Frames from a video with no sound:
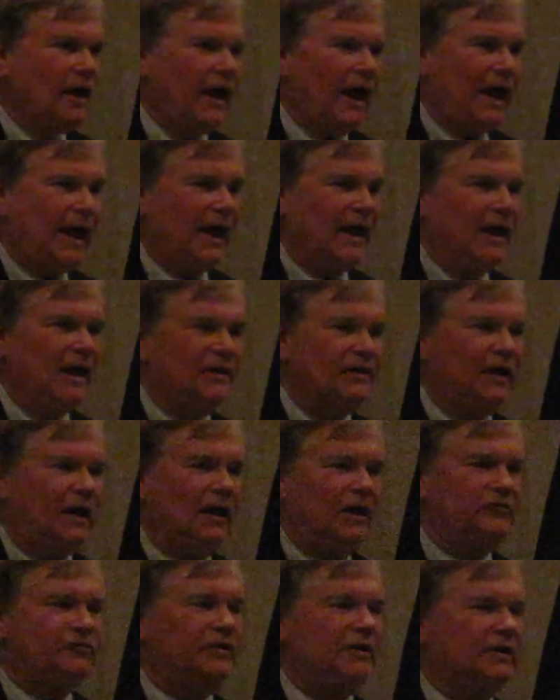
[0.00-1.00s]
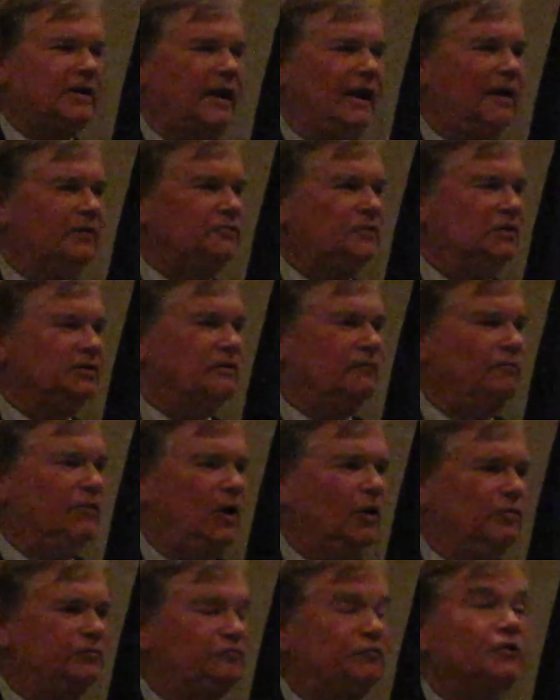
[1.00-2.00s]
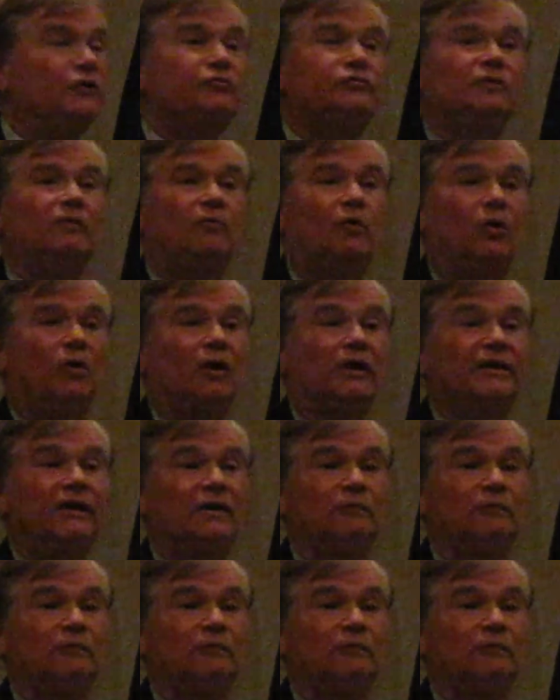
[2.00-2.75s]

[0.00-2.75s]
And as they're counting the vote, first of all,